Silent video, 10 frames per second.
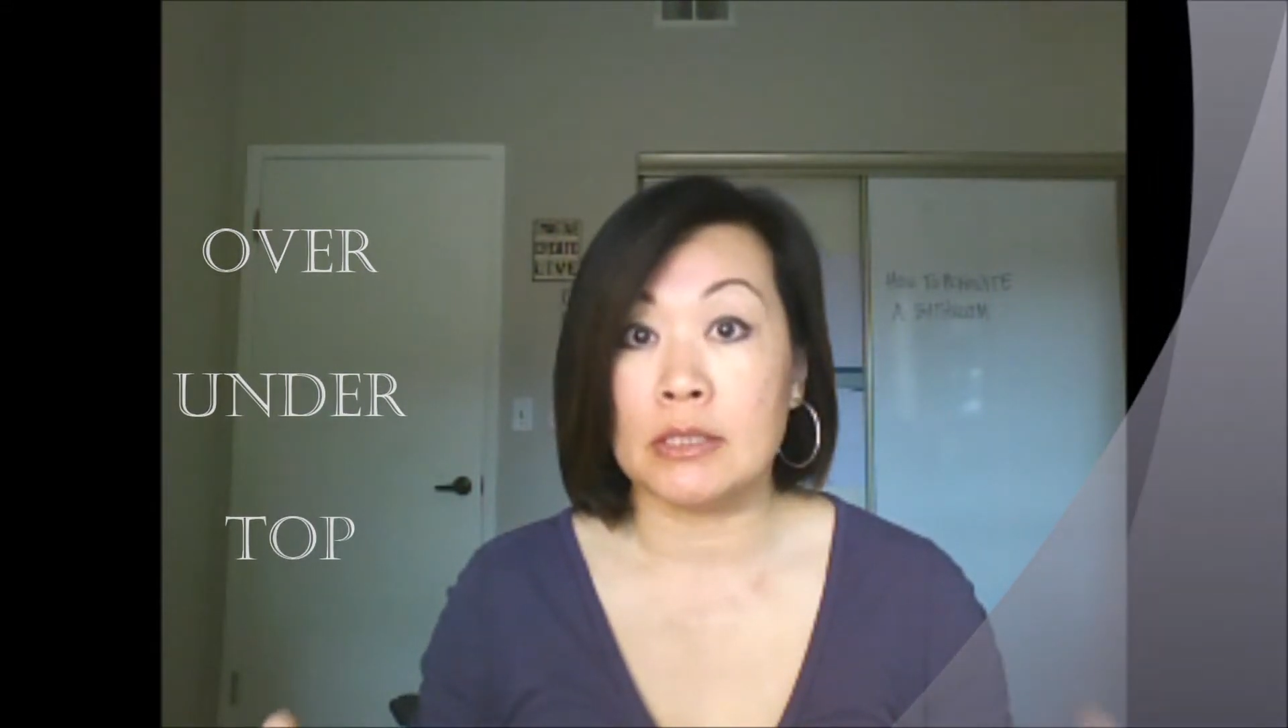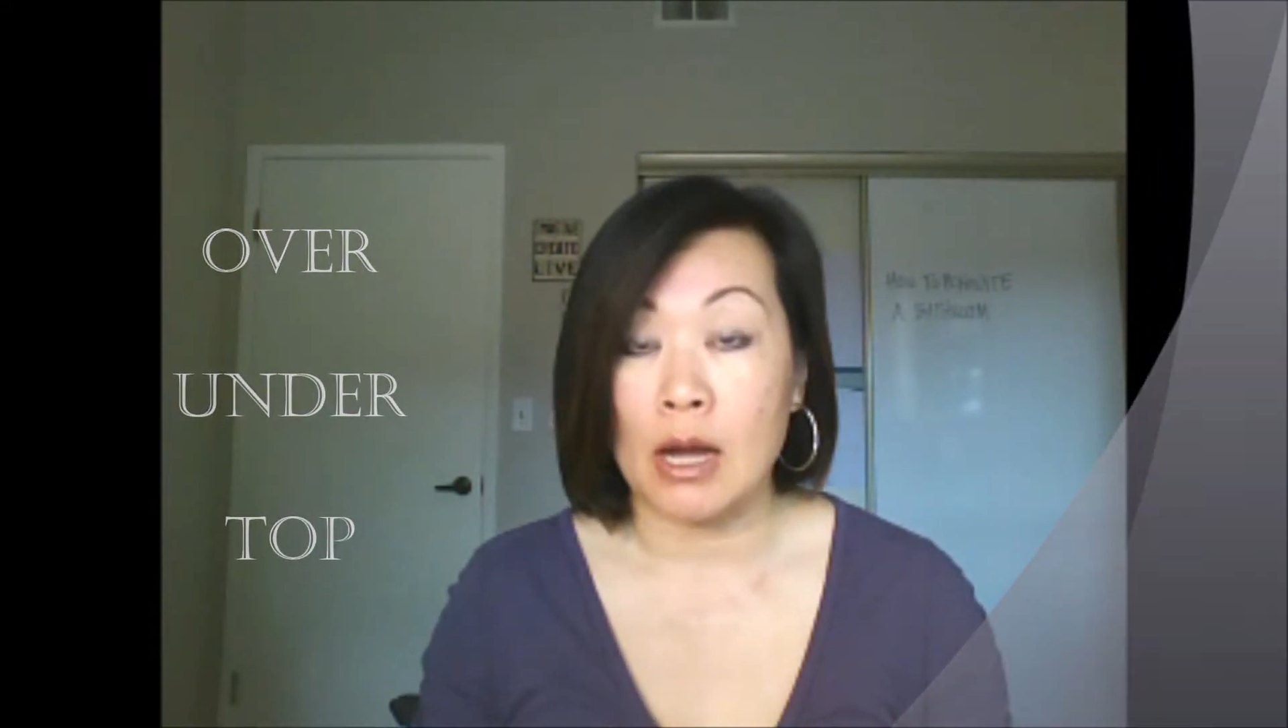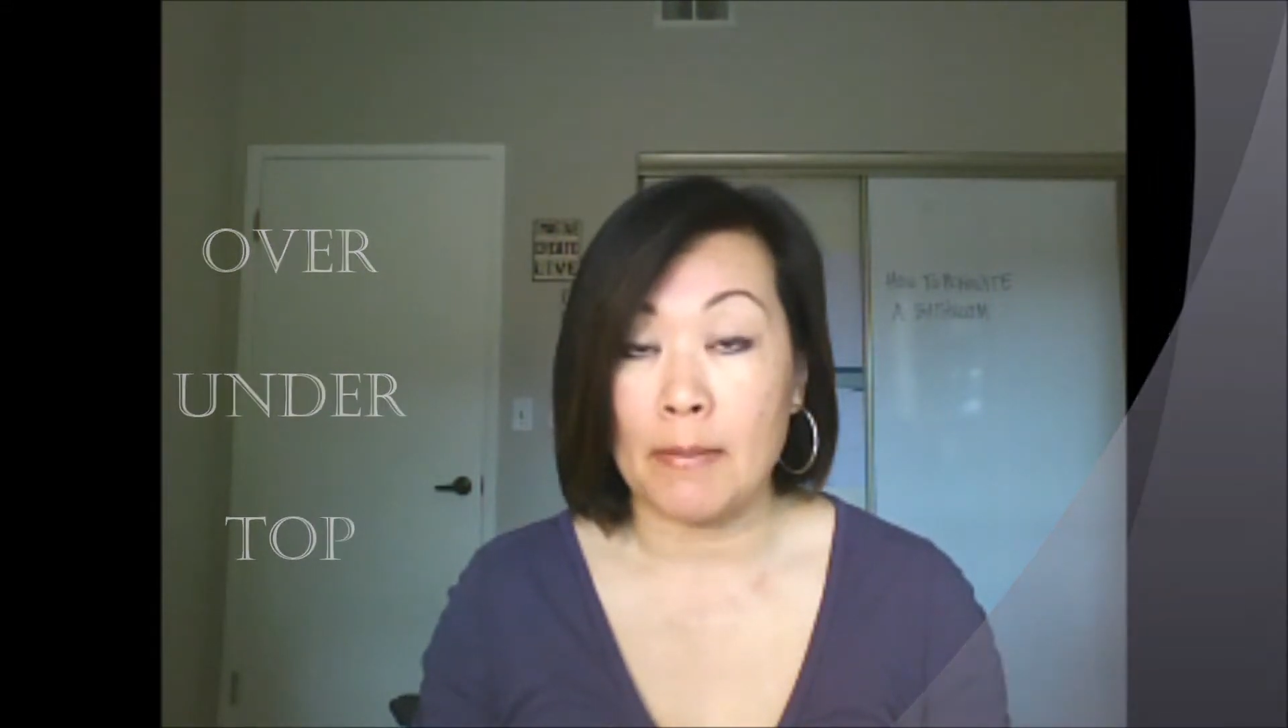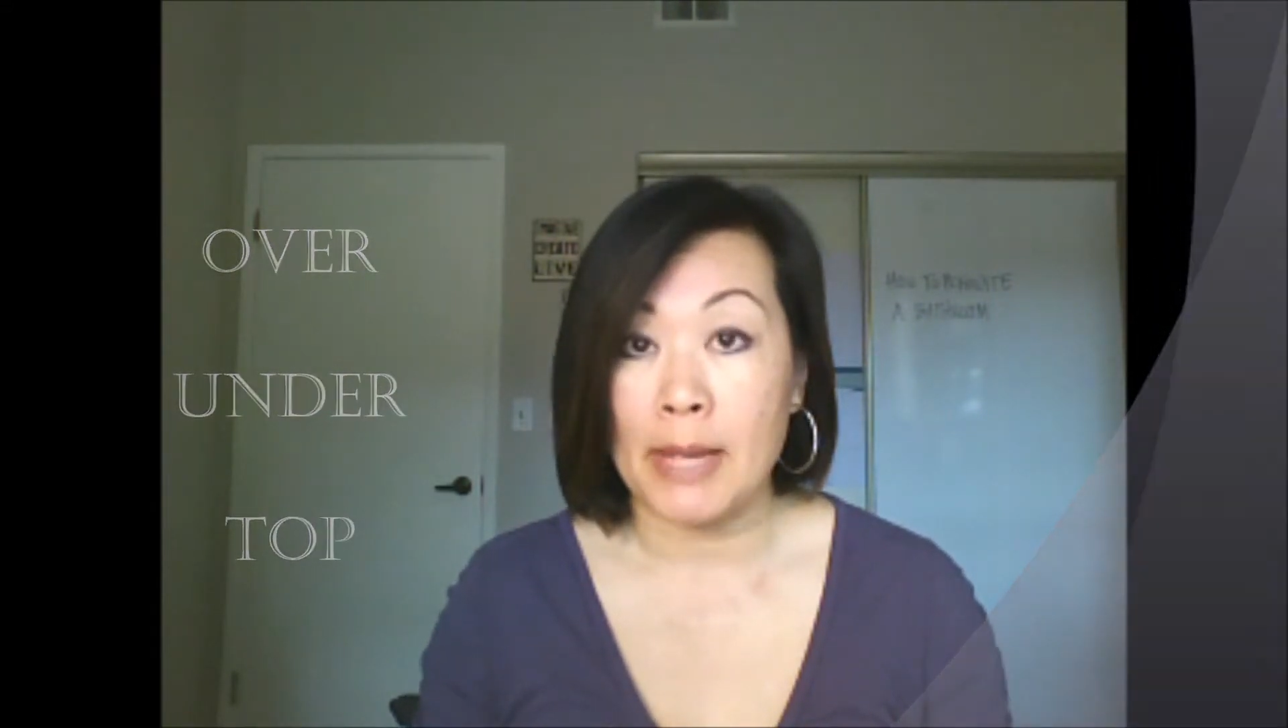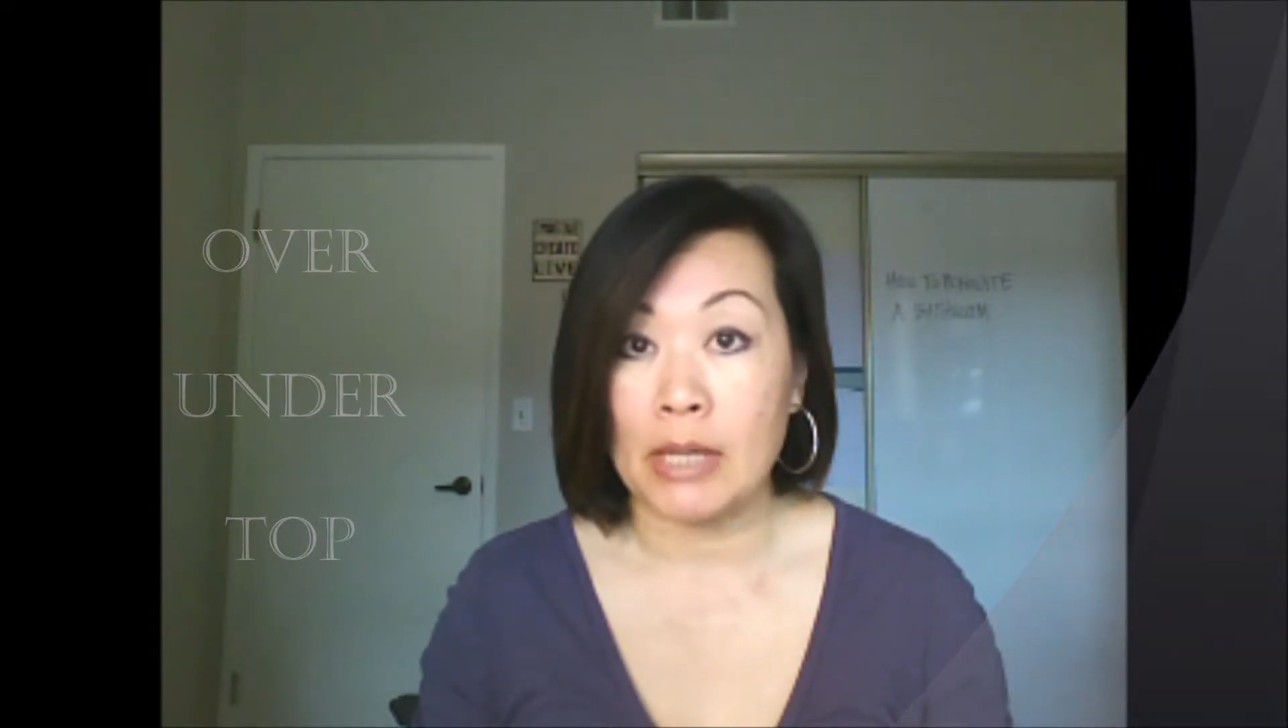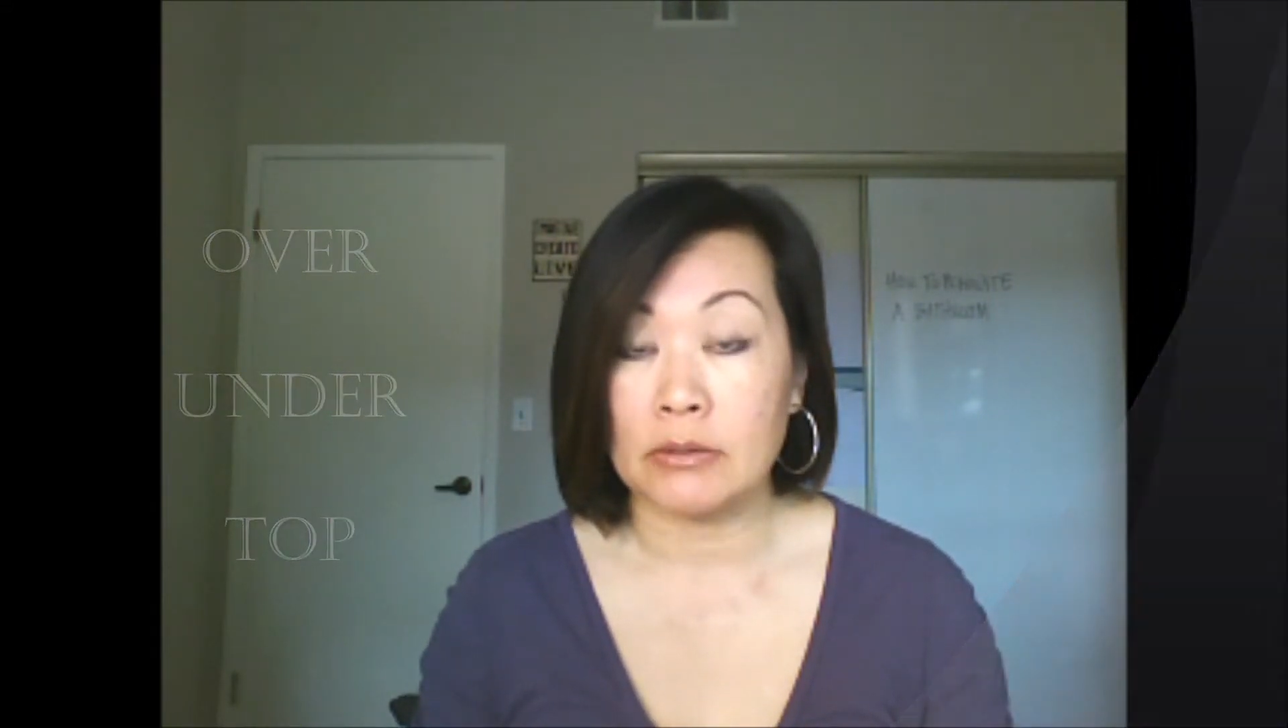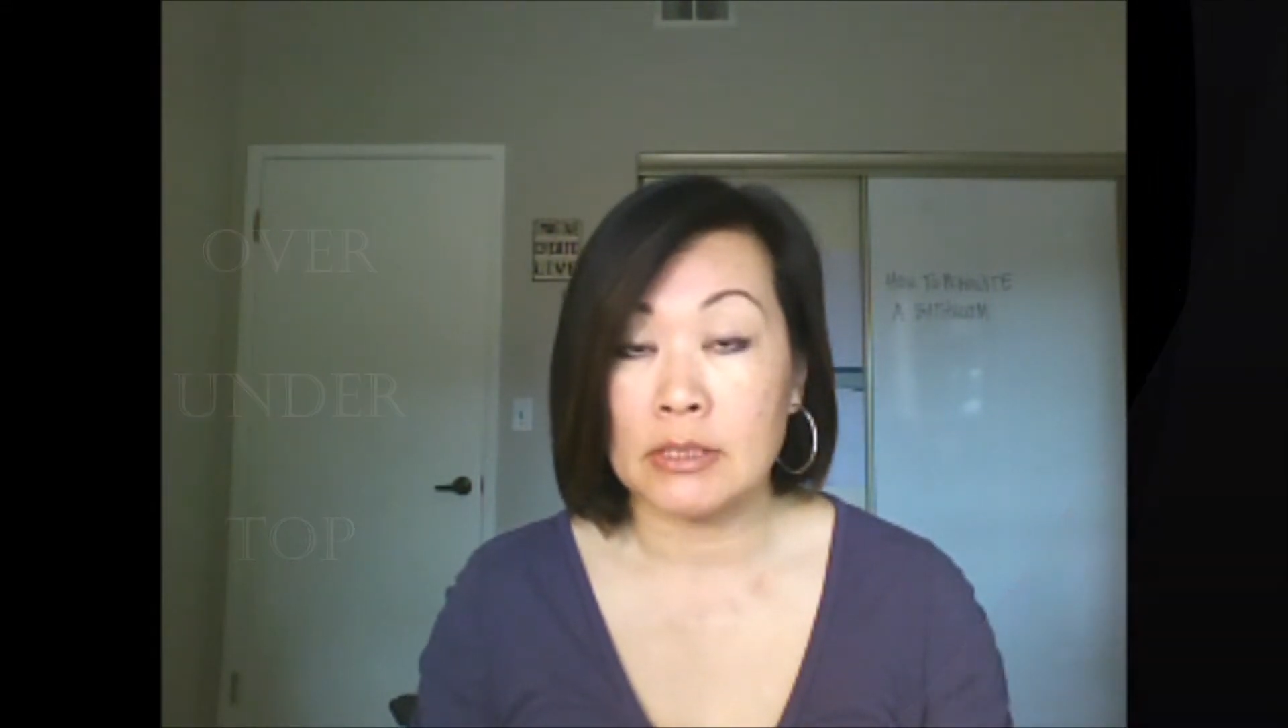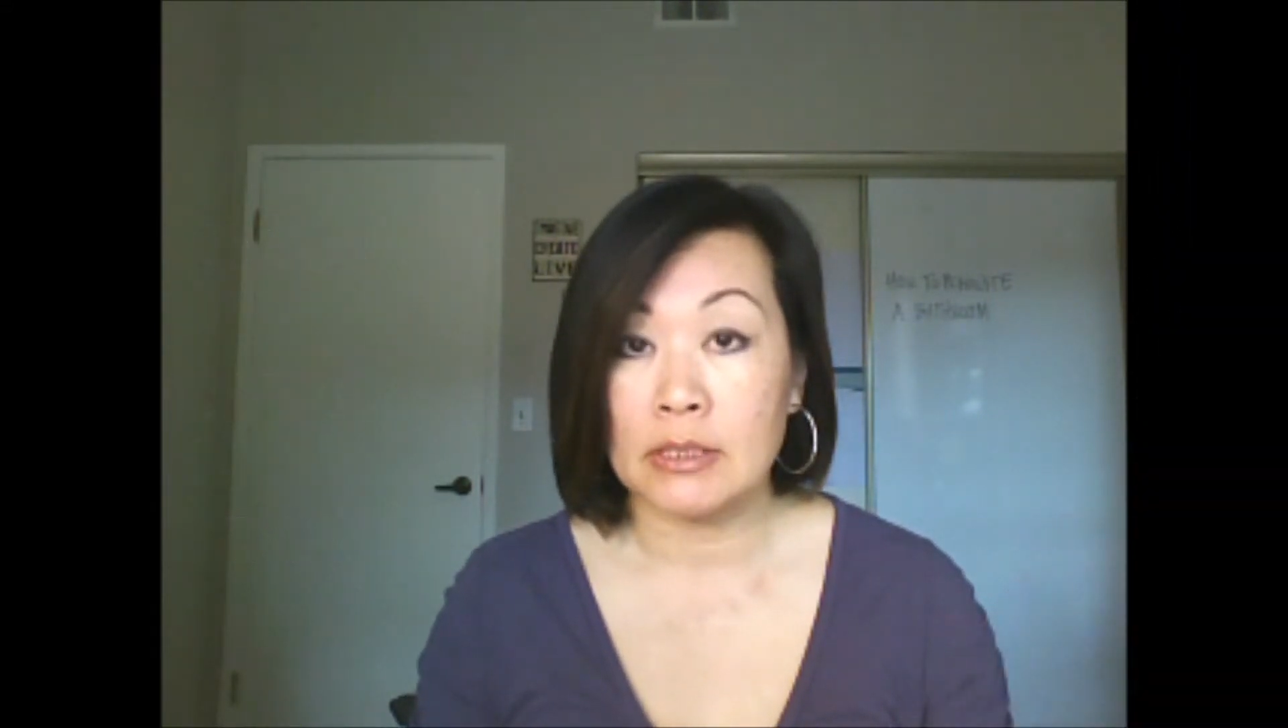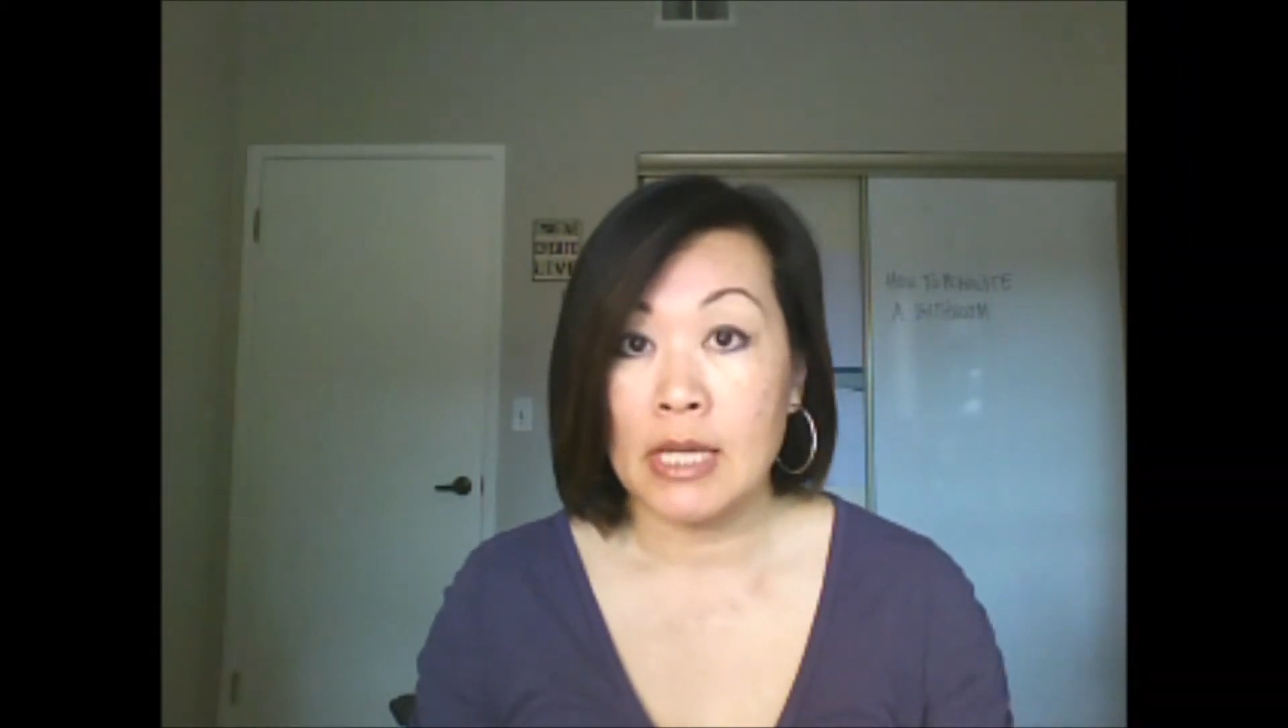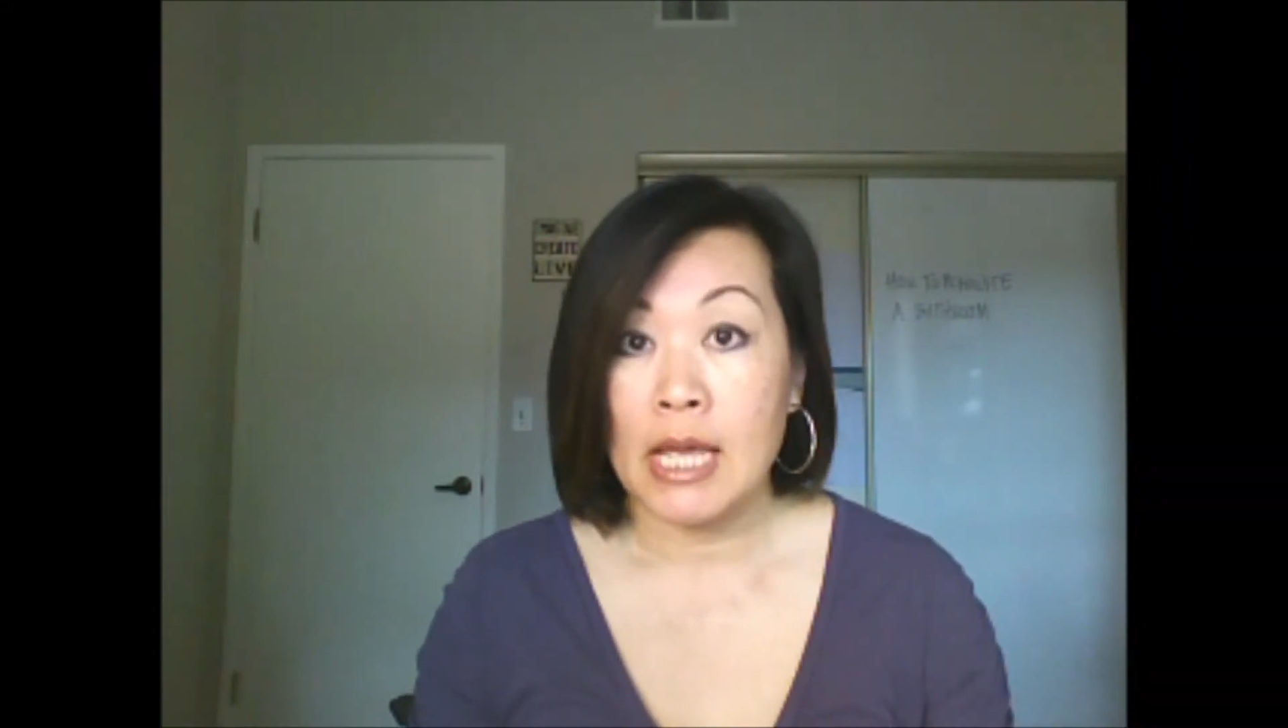top mount?